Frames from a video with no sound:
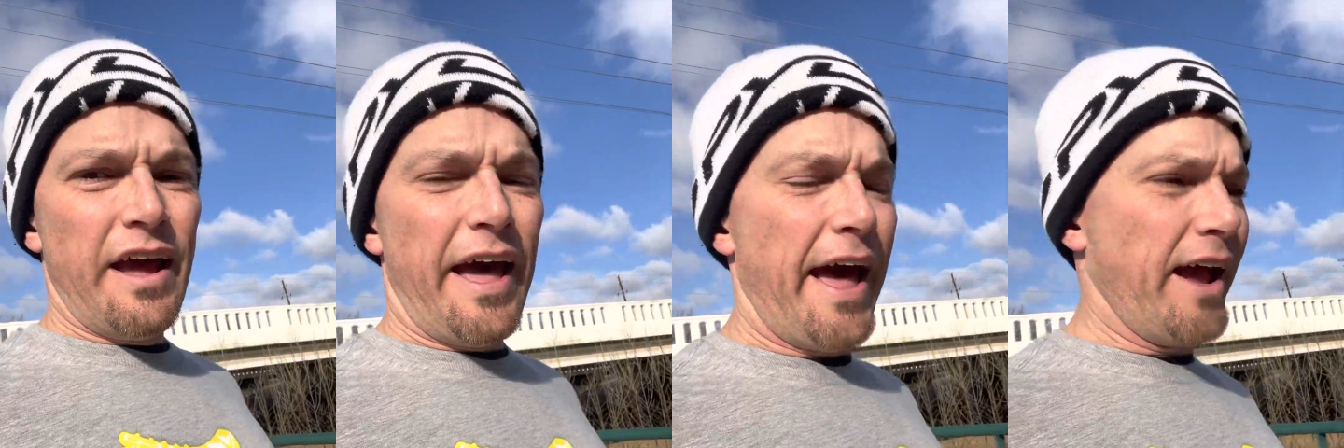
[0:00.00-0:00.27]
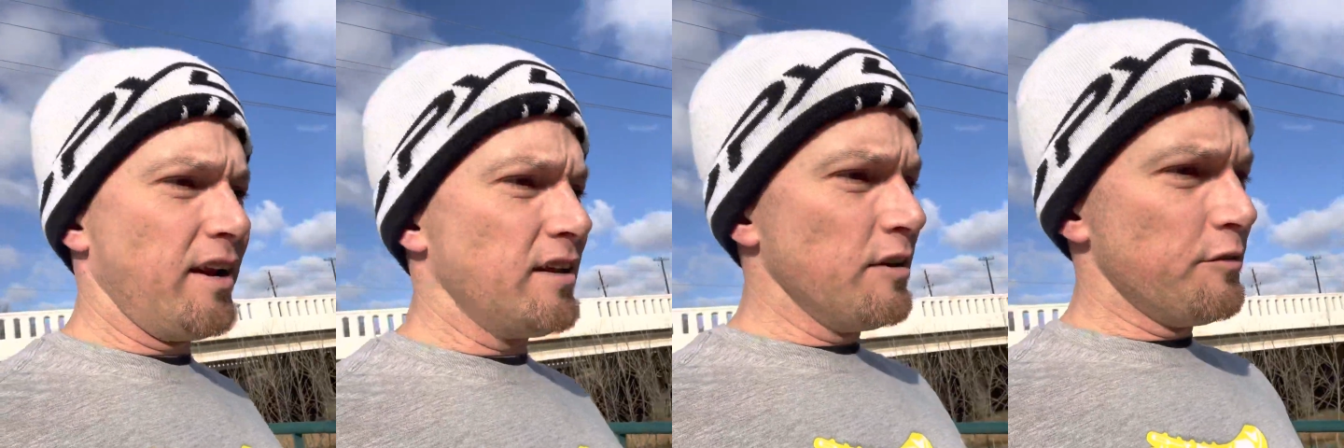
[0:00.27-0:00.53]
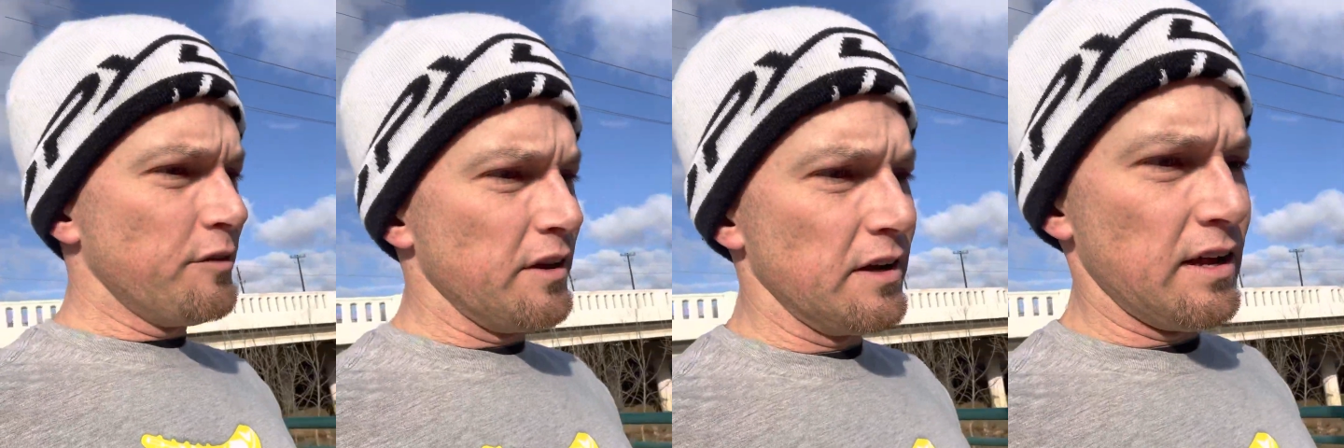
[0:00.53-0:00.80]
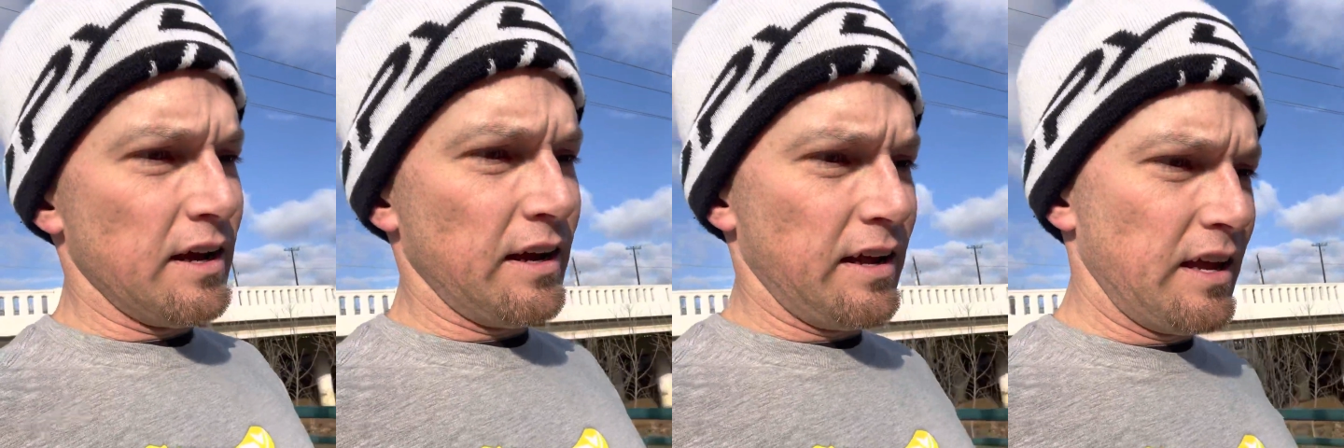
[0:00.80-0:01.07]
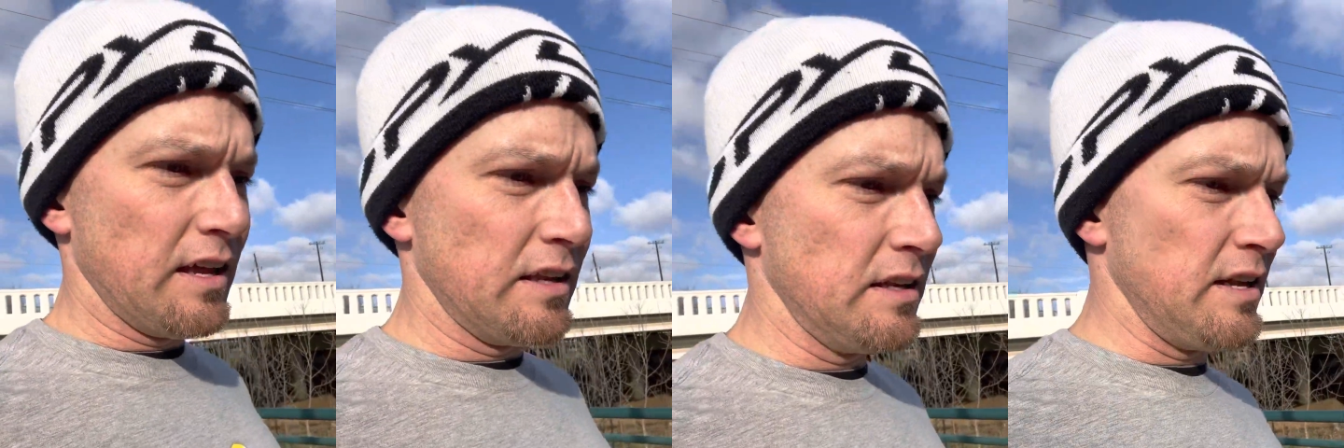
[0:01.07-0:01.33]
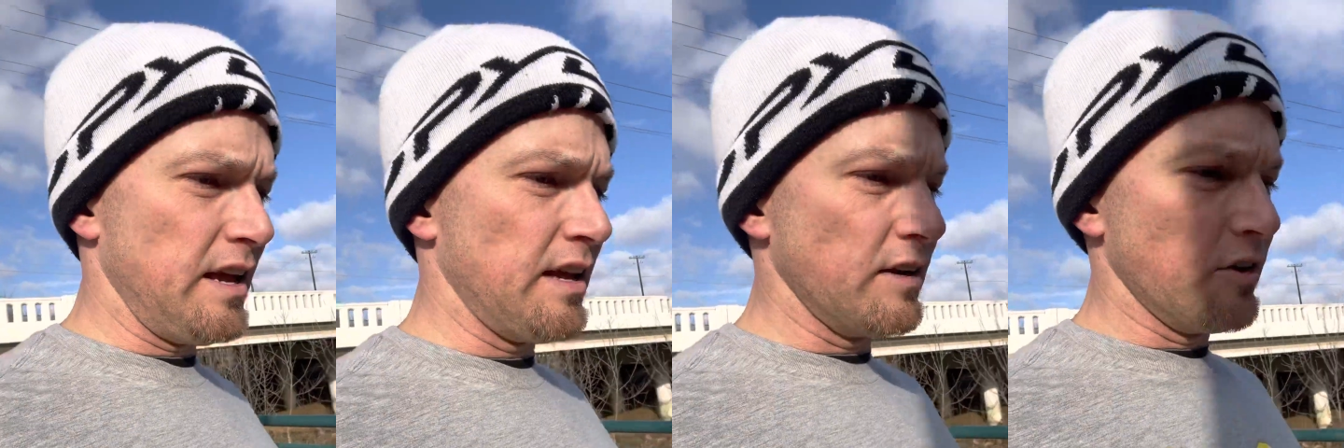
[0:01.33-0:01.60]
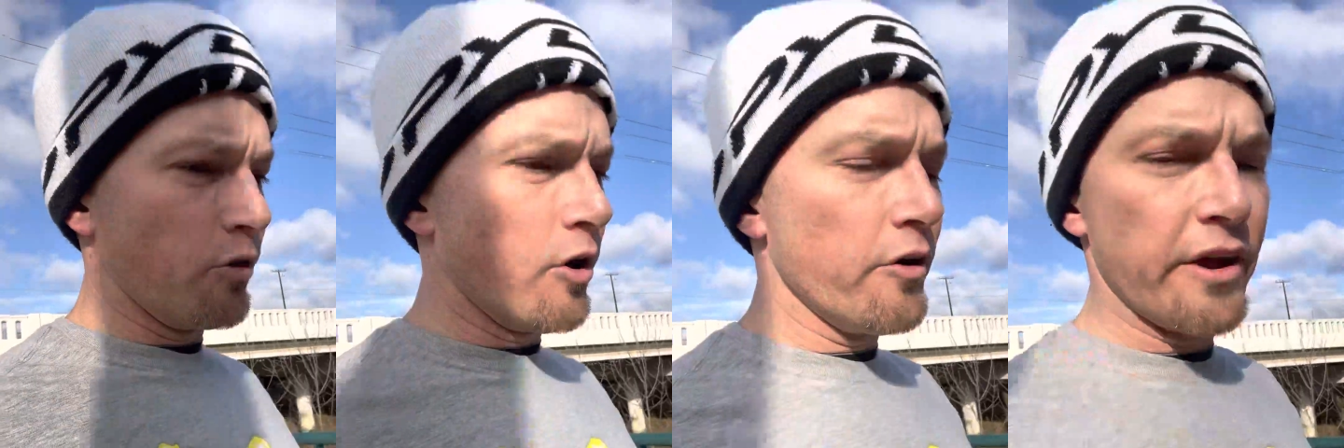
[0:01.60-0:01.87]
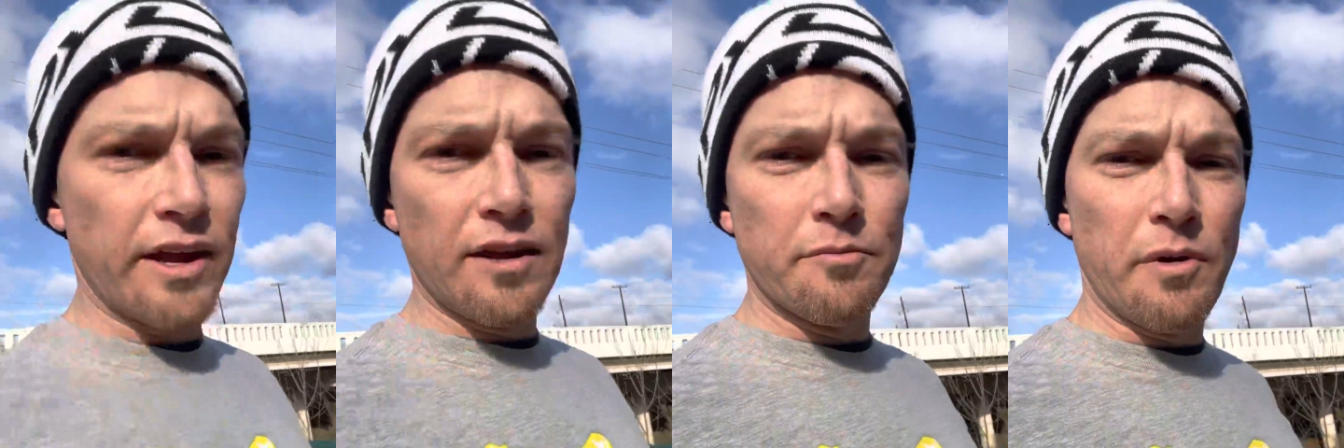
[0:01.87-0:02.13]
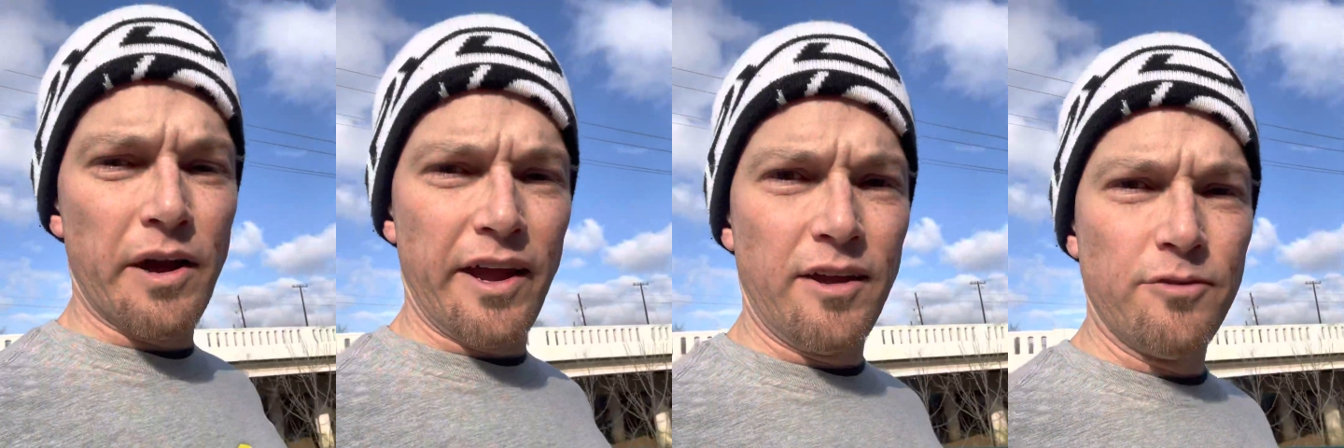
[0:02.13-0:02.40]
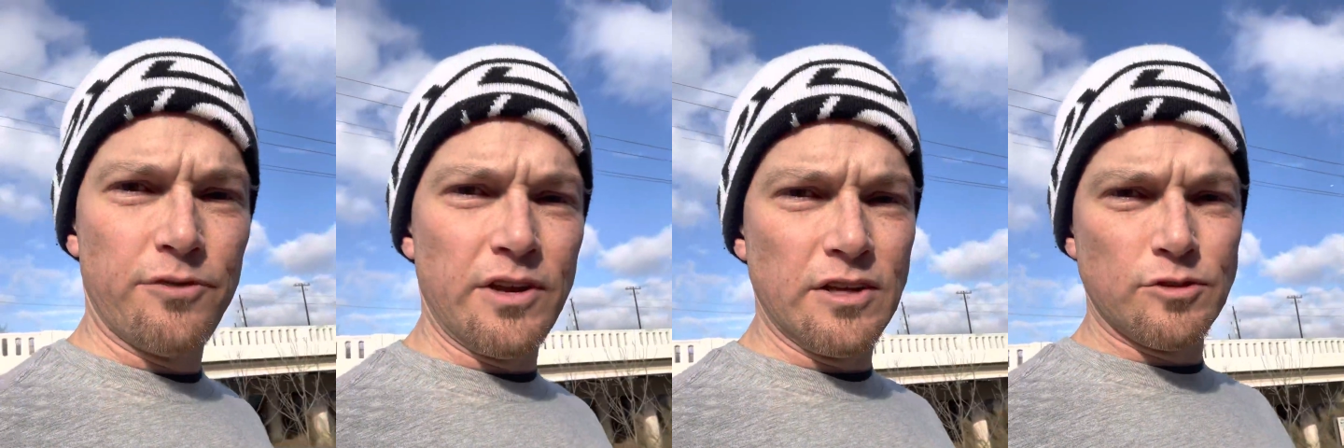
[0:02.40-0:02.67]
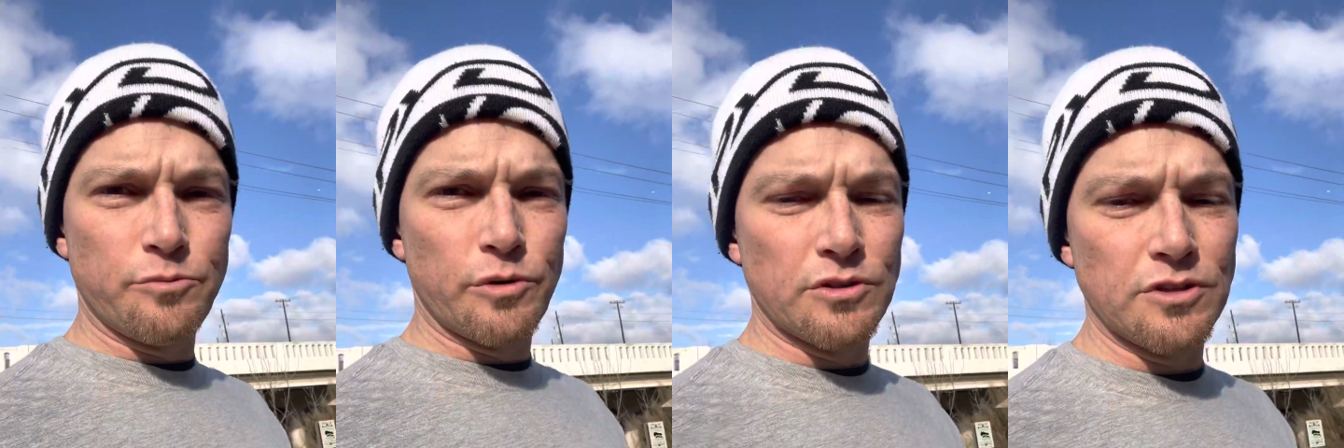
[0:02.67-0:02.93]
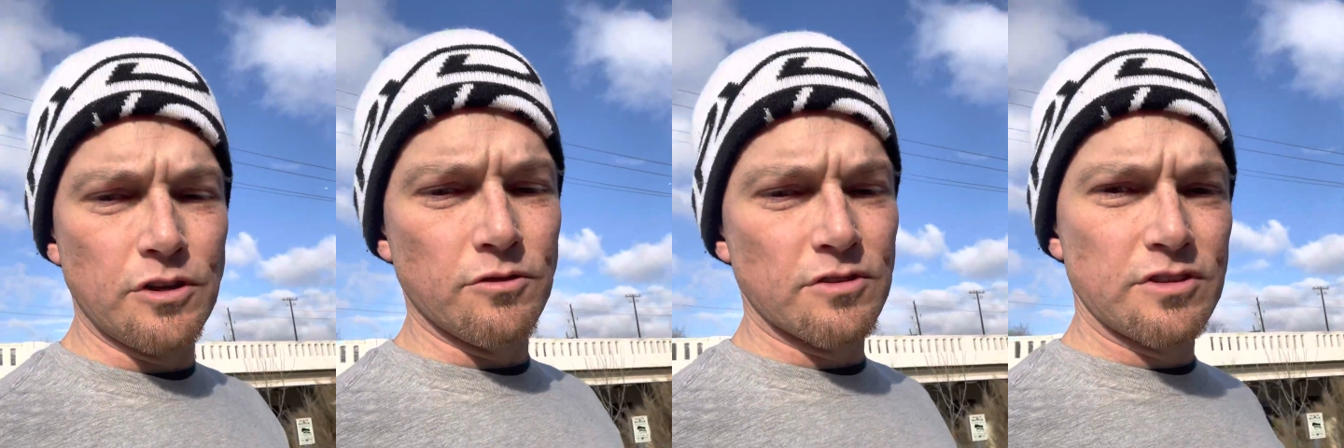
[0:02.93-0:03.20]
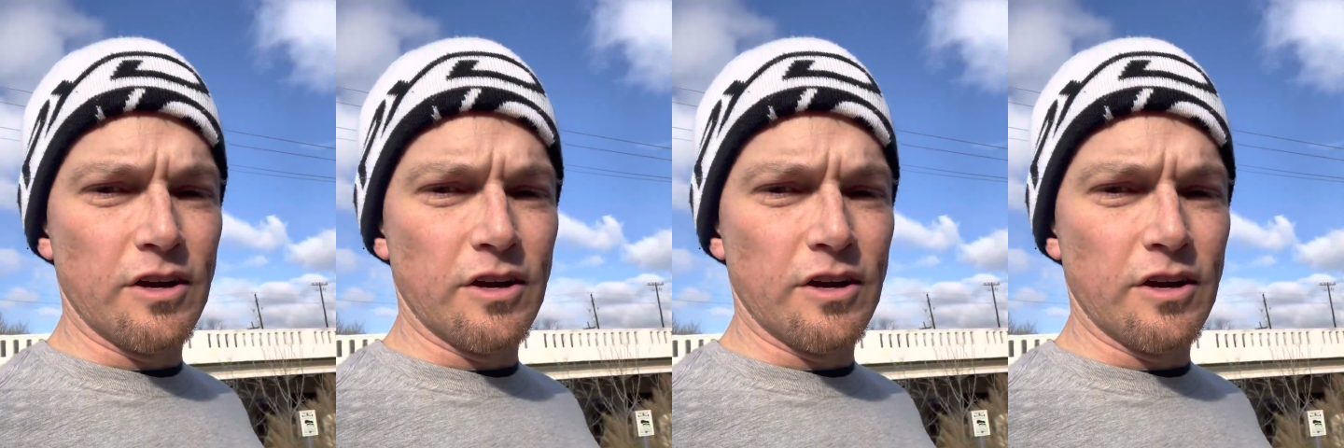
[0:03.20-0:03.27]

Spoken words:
active and growing in my fitness pursuits.